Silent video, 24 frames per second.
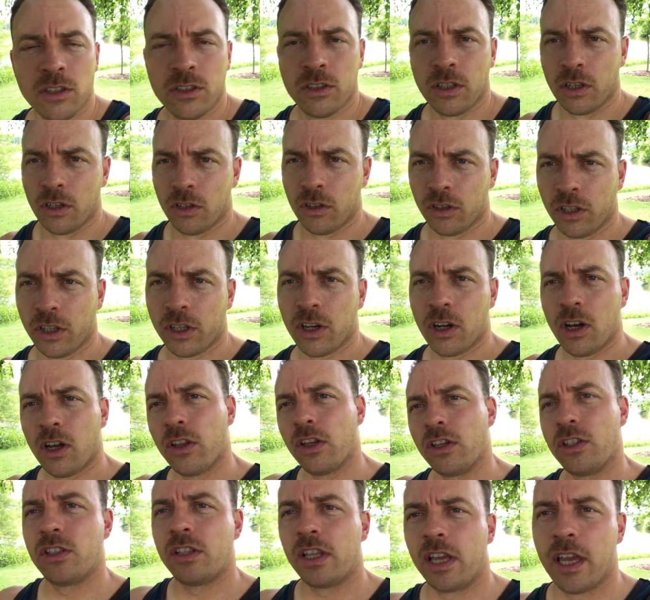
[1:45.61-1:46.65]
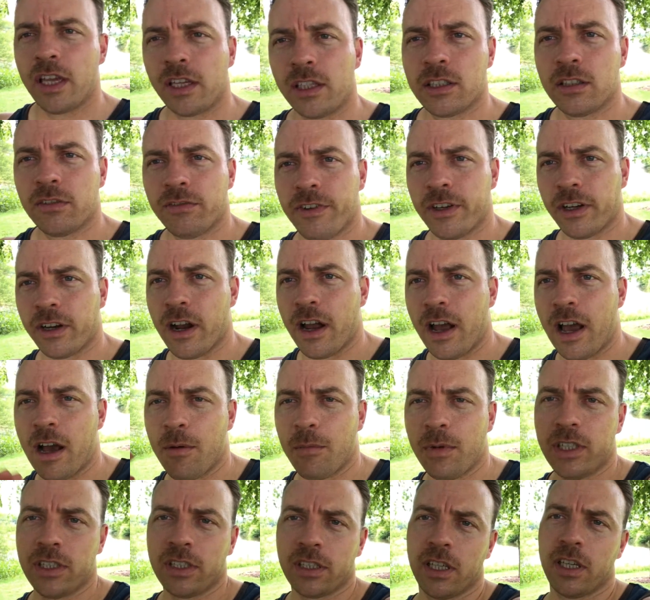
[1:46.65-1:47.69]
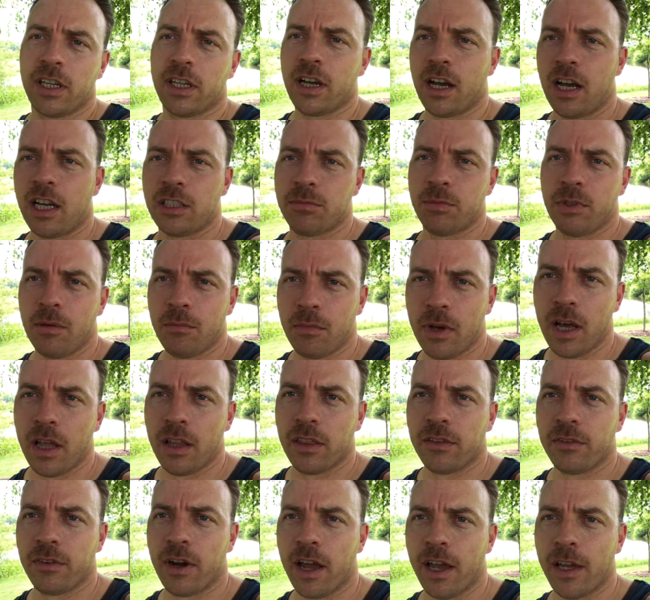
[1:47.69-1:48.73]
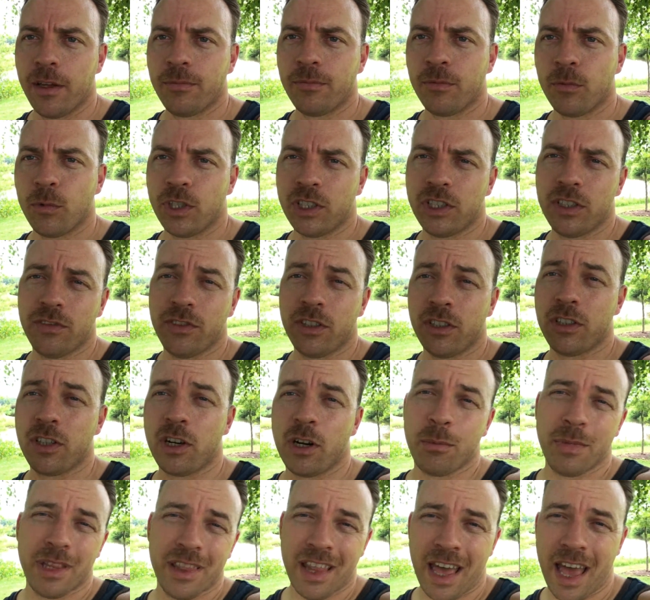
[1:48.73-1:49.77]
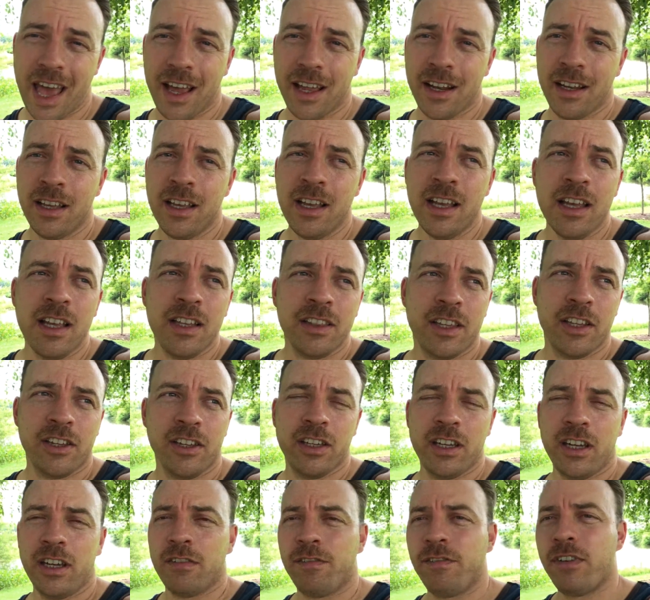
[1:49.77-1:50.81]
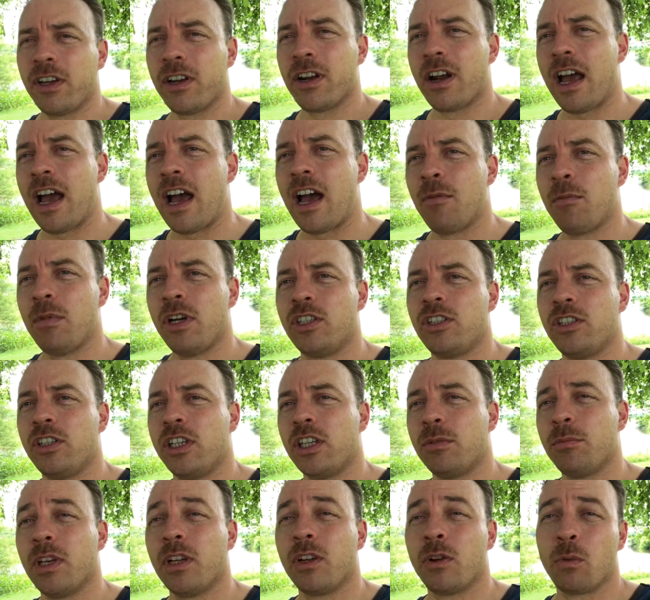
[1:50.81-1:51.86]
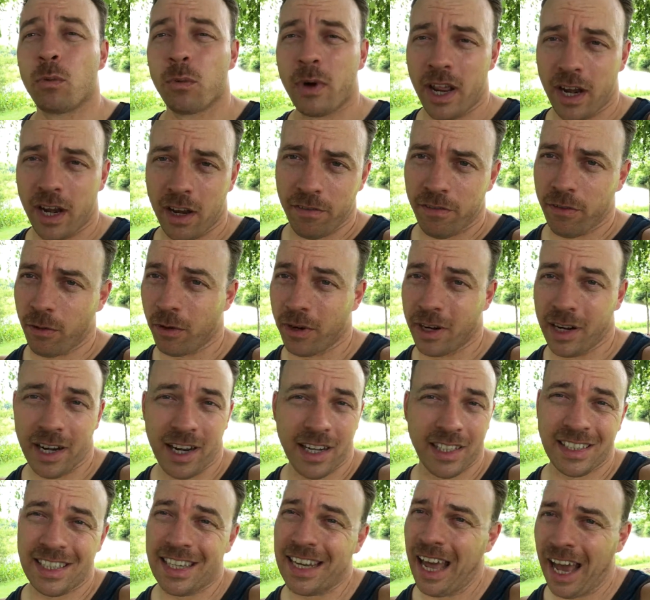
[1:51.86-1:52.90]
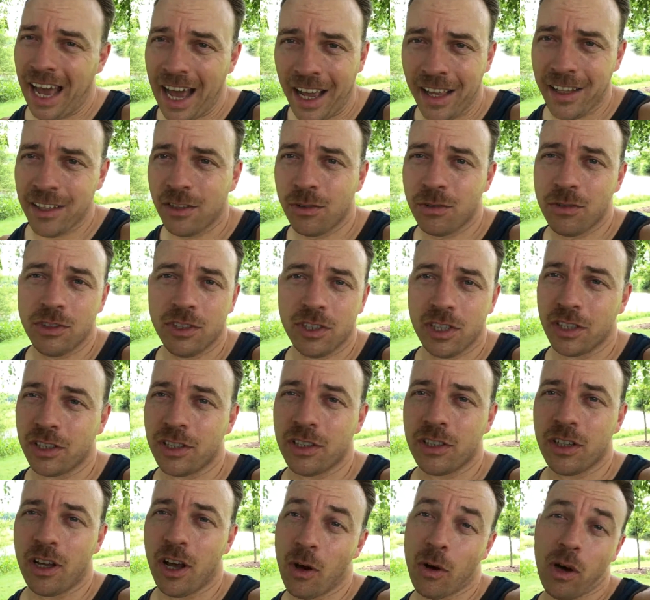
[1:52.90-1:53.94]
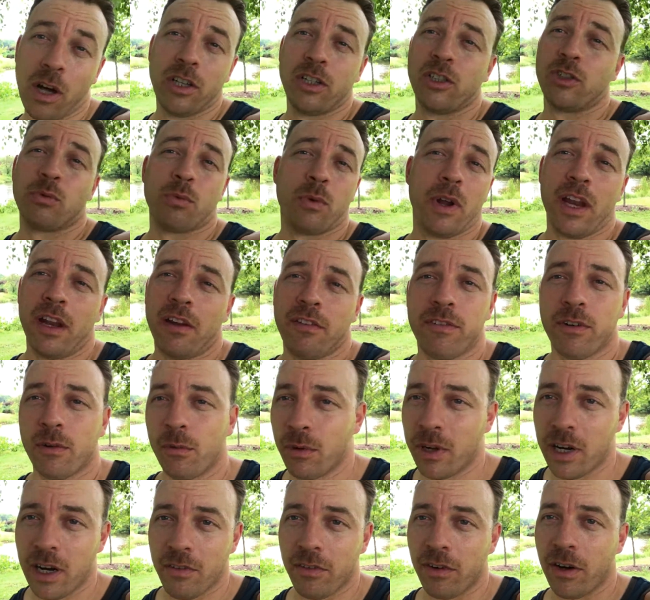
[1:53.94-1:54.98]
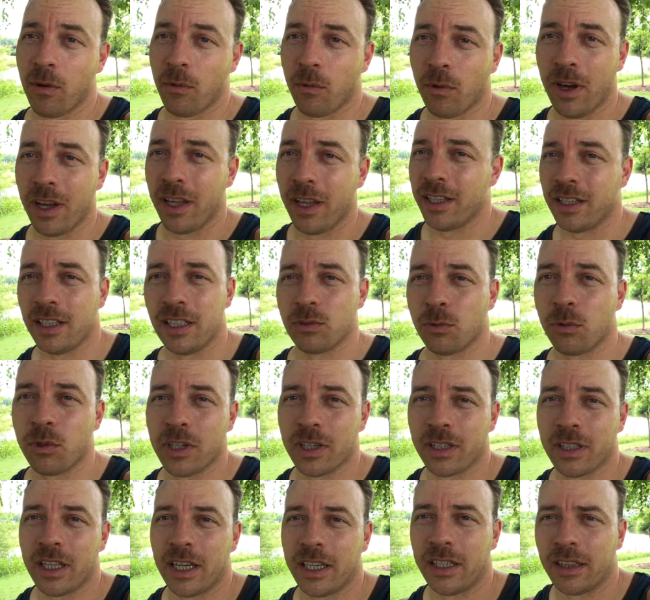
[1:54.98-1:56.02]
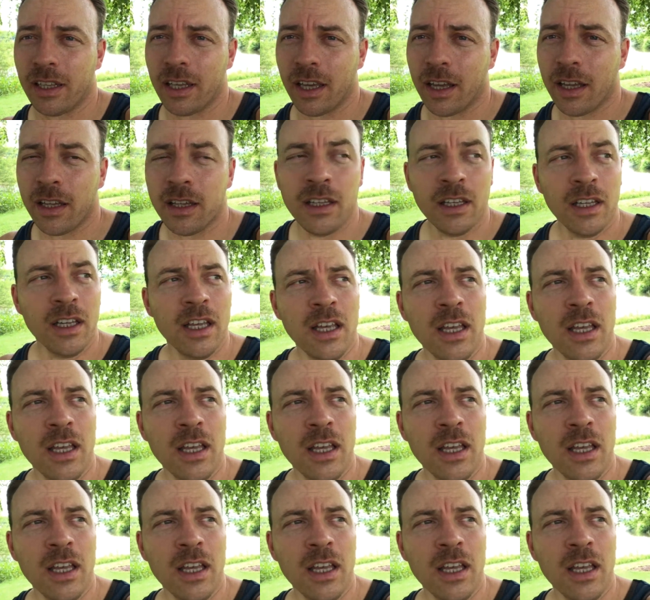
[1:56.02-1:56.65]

So look at all those things, figure out how much it's going to cost me a month, right? Once you've determined that, then you need to figure out how much you're going to be able to rent it for. And it's not just, oh, I'll just rent it for whatever I want. It doesn't work like that.